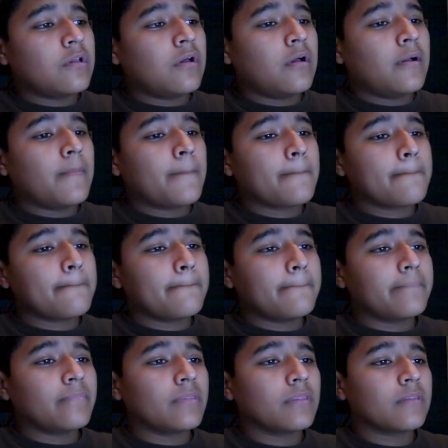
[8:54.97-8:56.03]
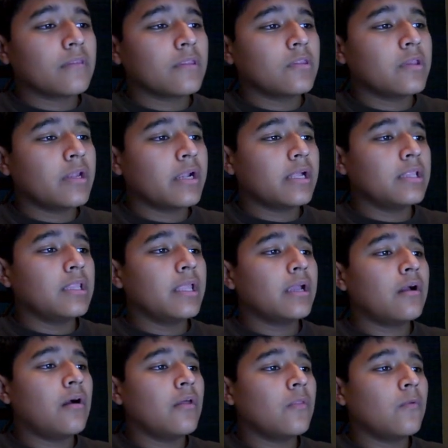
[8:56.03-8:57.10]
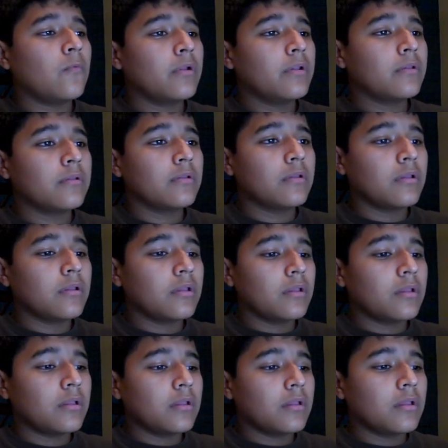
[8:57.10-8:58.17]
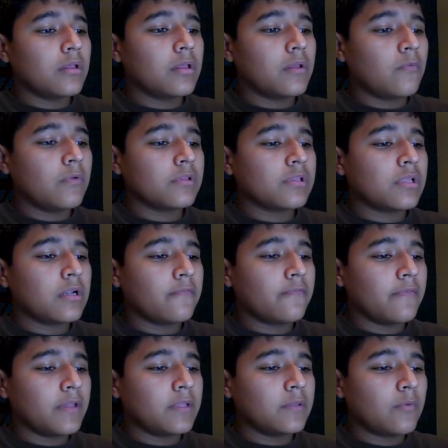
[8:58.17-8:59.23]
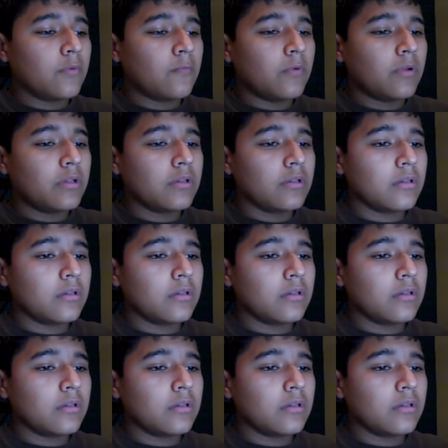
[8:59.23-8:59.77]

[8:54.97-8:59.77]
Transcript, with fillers: uh, you're gonna click on the one. Was that a Facebook one?